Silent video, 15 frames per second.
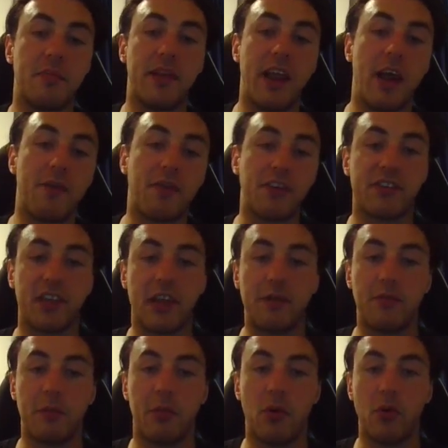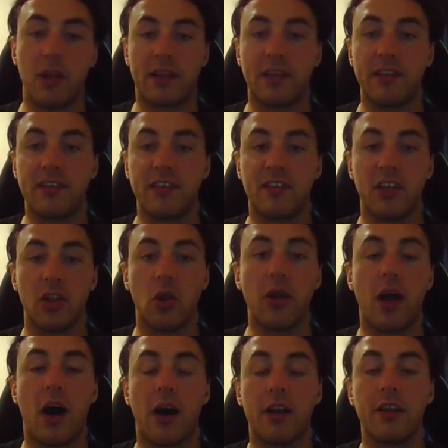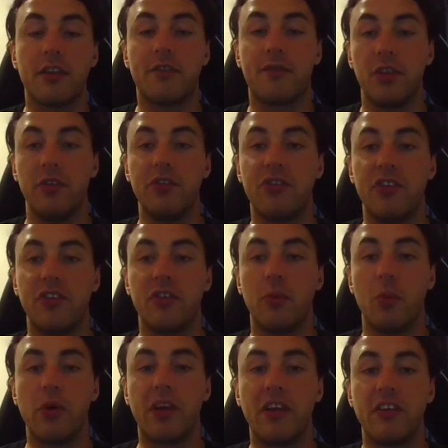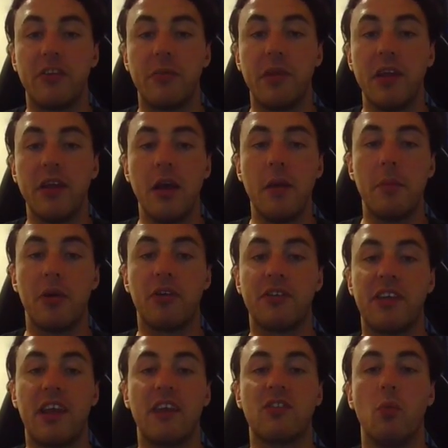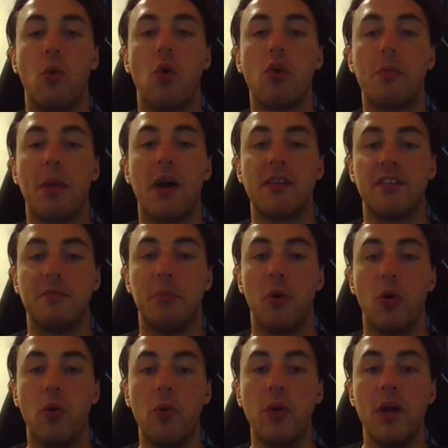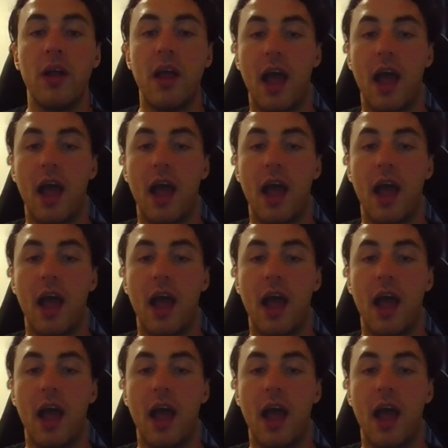now if I just leave the ball like this, it's a lot harder for Lucian to walk into me because he has to walk past this ball,